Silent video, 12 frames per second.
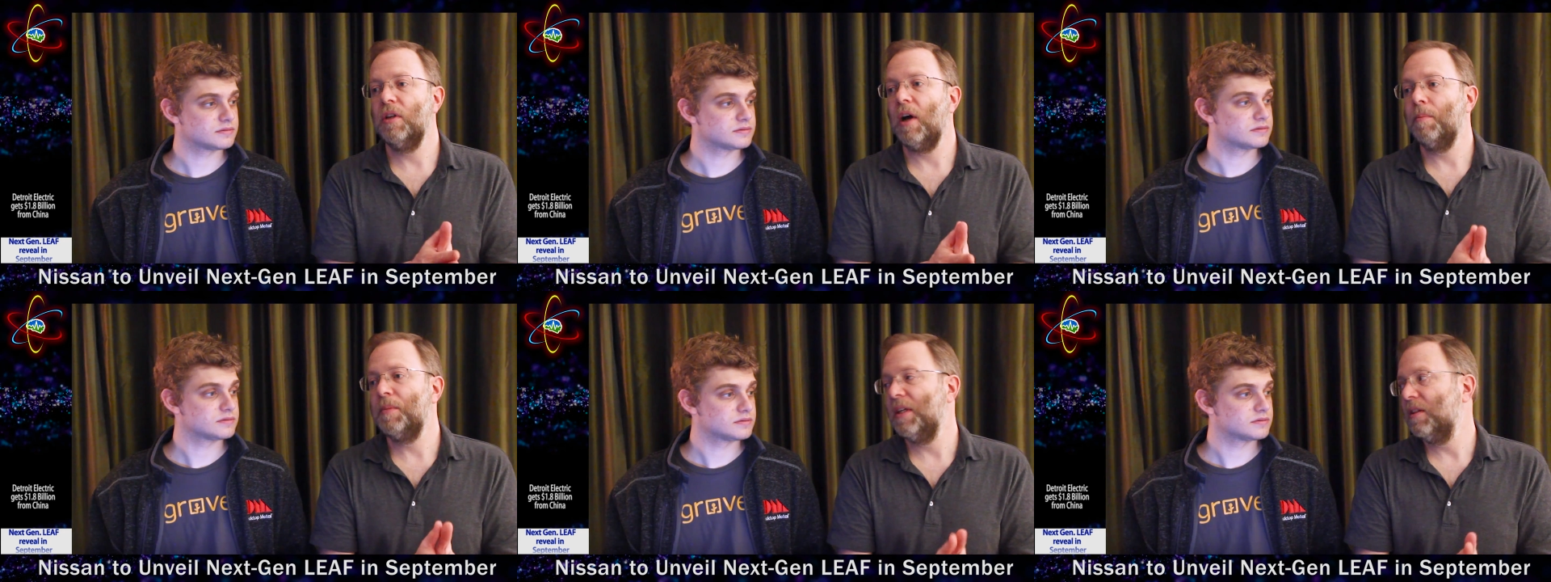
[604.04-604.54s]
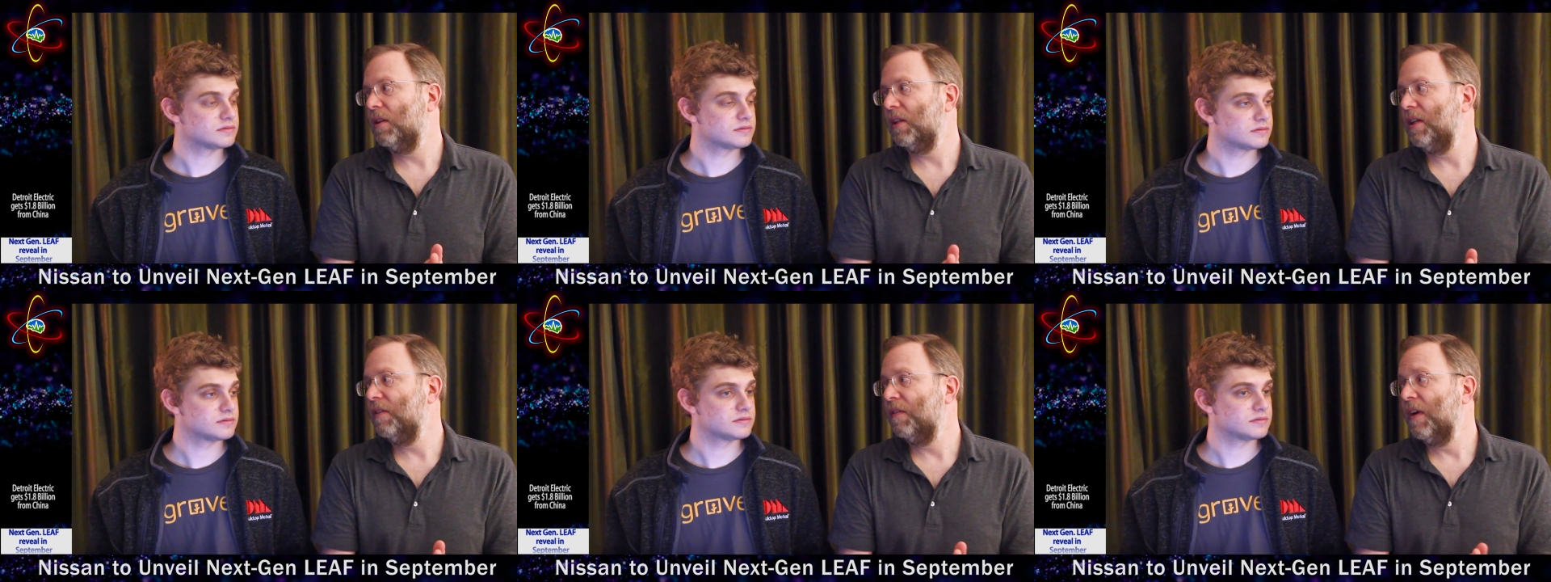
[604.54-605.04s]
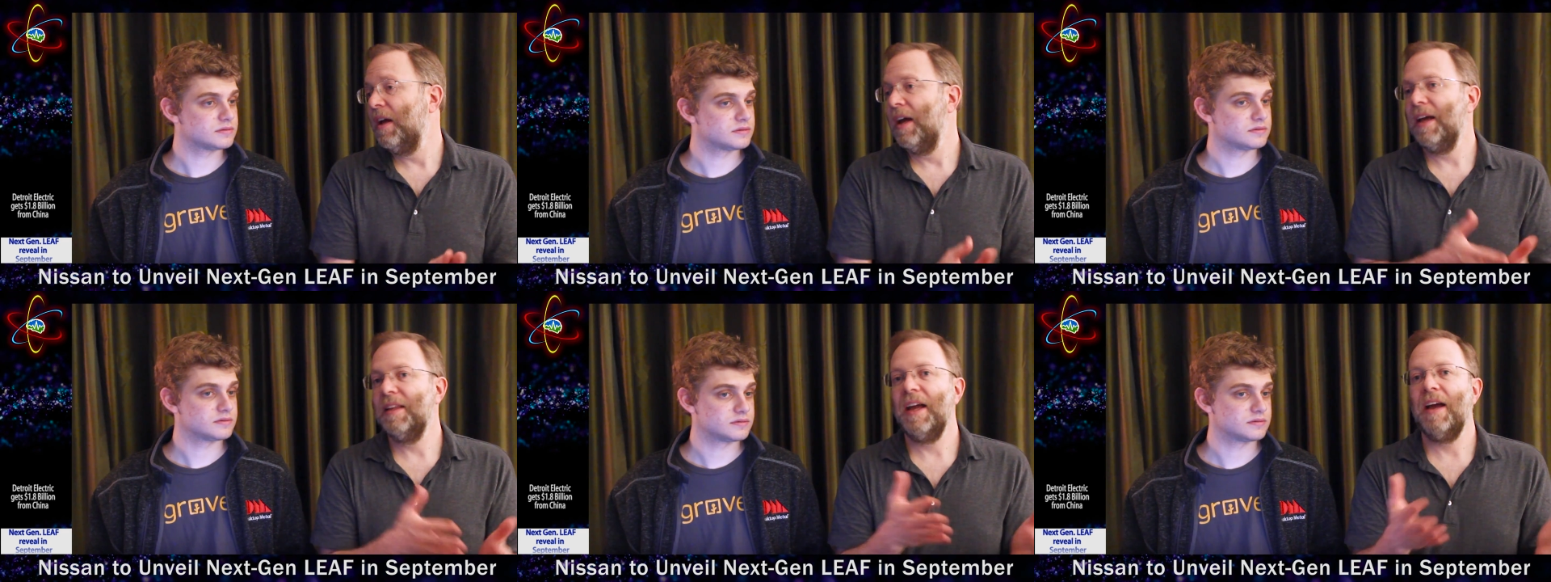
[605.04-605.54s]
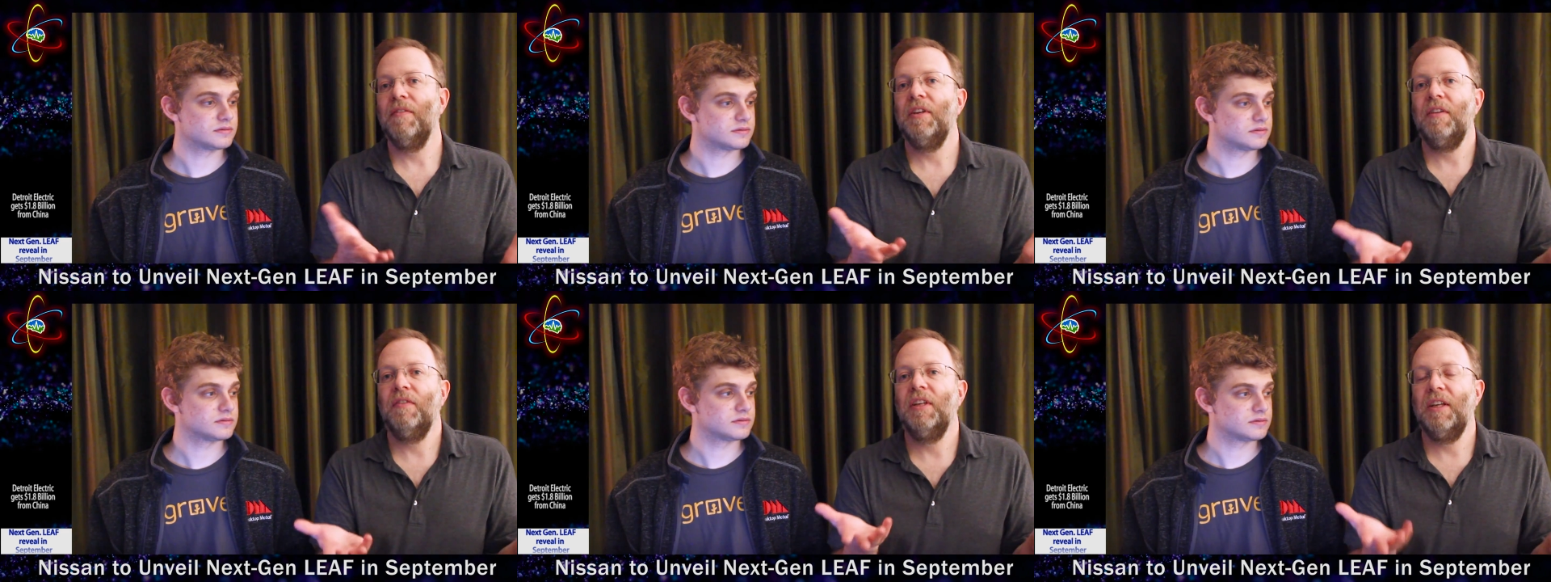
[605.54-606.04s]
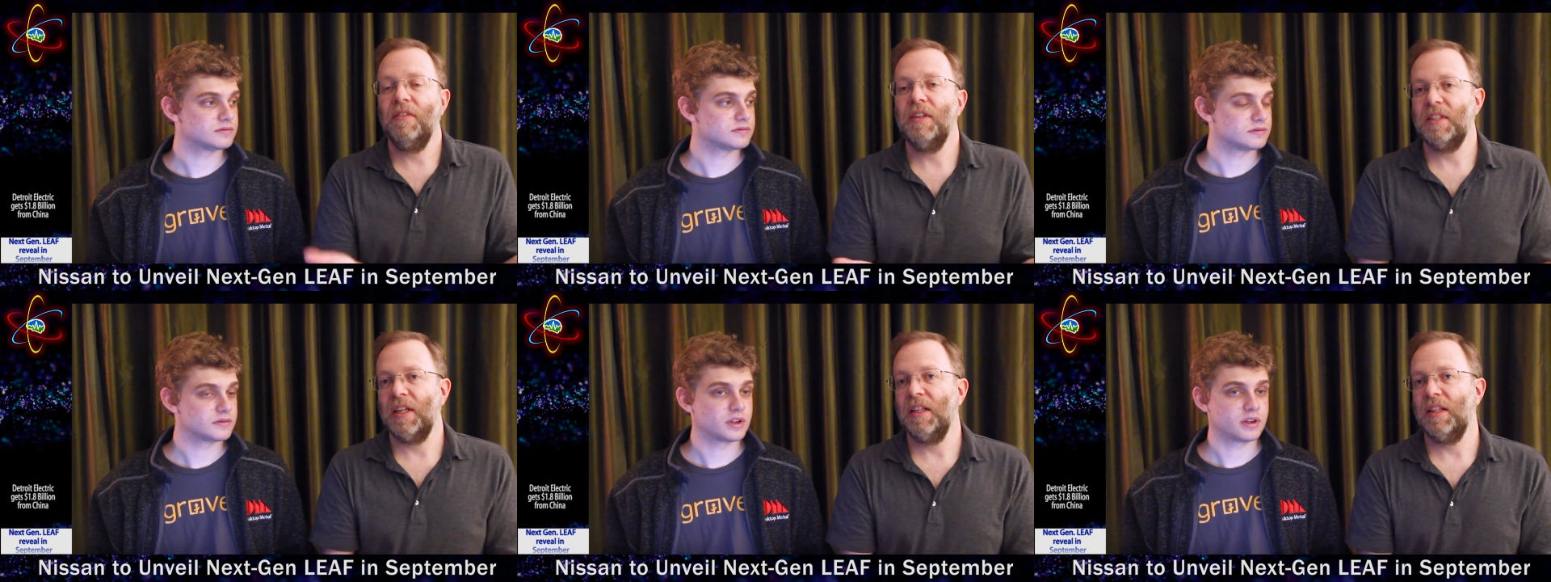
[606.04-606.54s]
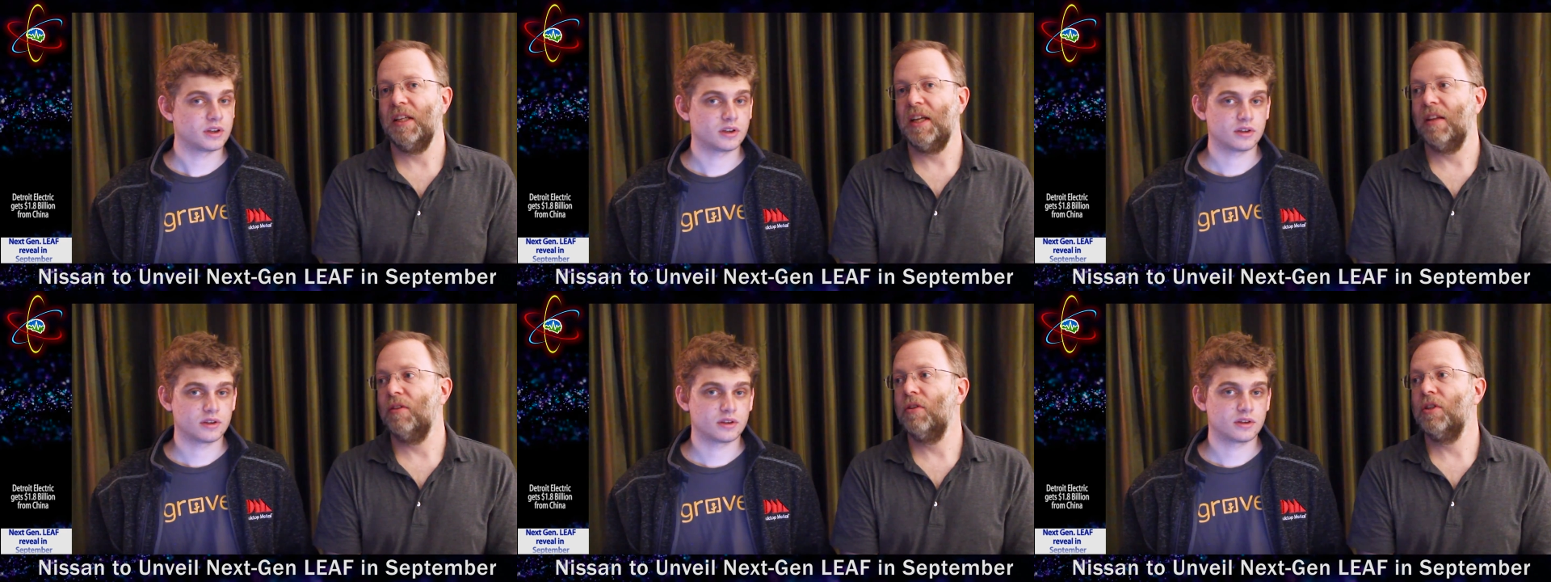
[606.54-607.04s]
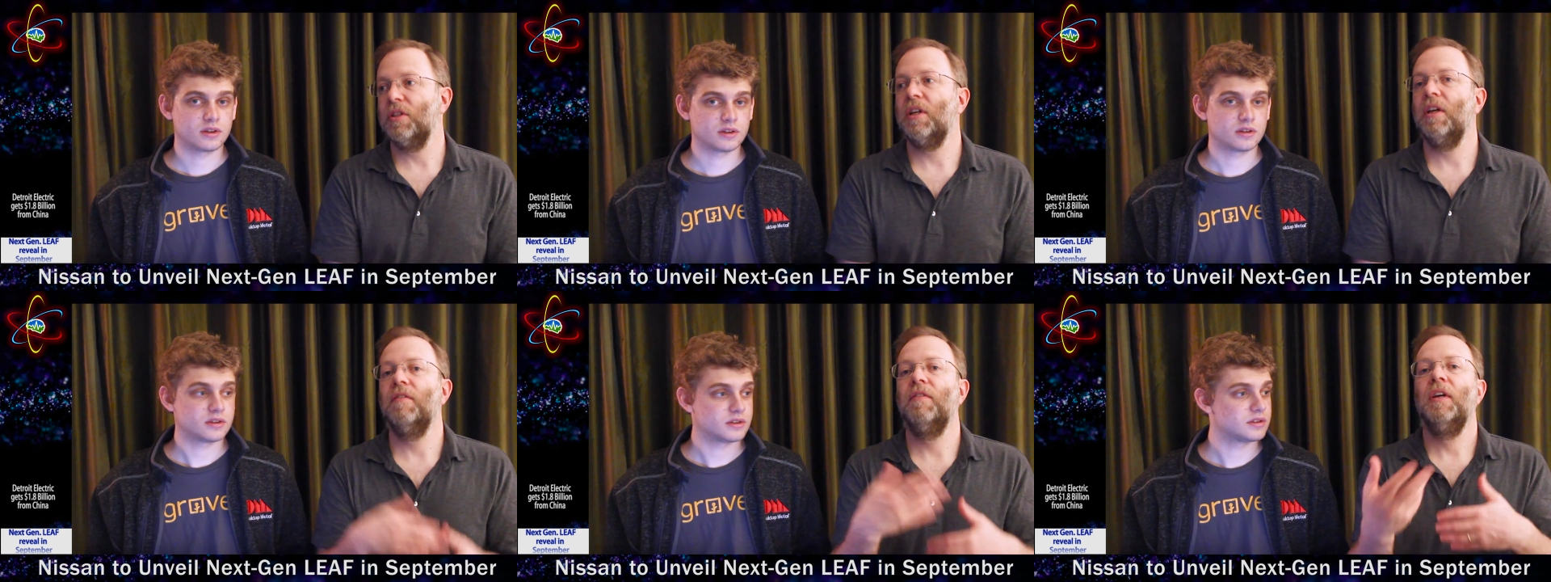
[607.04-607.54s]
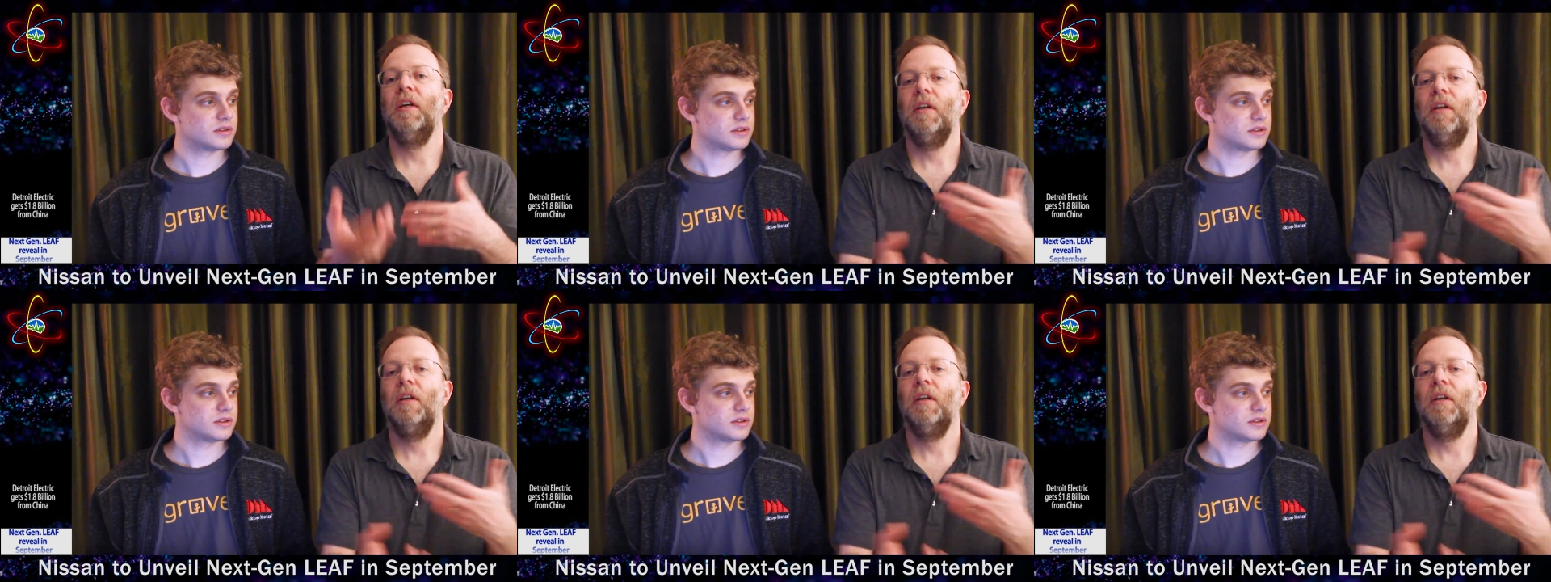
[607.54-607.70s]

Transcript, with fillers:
Speaker 1: to update the Leaf, and they haven't even given us anything yet. And they're just kind of